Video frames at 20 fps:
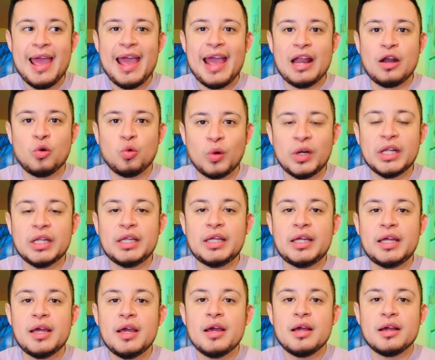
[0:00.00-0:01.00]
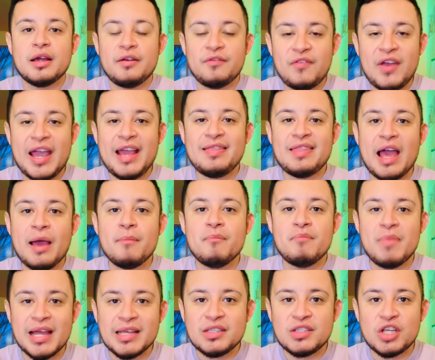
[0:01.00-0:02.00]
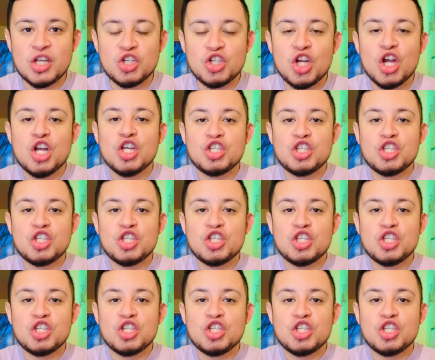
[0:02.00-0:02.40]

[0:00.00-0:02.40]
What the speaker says: and really conveying that message